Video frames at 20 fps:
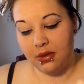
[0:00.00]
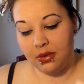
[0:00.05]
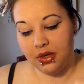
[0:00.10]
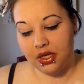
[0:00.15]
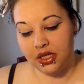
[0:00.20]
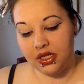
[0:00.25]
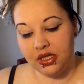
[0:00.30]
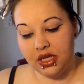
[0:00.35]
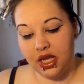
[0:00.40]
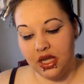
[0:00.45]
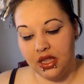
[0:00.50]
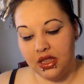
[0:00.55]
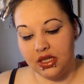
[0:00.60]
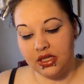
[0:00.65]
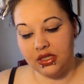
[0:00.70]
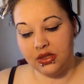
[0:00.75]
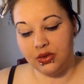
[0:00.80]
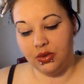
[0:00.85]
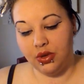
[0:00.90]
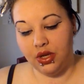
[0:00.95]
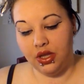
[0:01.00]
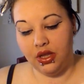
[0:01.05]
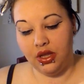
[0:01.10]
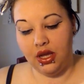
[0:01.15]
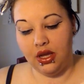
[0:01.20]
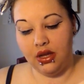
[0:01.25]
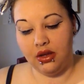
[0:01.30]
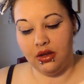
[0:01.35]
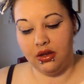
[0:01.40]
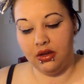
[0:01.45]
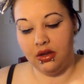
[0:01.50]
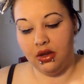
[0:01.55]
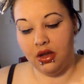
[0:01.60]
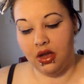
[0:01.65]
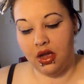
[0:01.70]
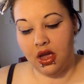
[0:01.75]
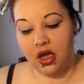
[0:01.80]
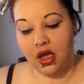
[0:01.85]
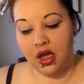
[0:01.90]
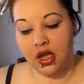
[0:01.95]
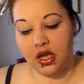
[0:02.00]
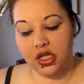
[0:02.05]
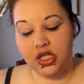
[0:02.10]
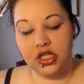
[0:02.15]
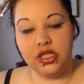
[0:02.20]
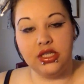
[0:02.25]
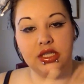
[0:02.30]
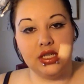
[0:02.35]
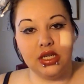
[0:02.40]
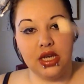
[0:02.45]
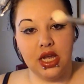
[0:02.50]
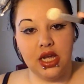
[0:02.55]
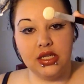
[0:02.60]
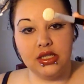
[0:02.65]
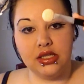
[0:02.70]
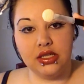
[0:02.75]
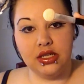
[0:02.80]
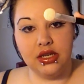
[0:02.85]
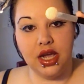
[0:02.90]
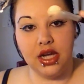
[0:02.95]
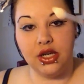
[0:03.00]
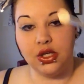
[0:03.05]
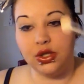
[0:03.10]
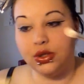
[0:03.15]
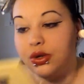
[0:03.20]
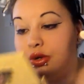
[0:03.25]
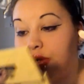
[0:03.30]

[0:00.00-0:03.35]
I'm going to take this really just nice natural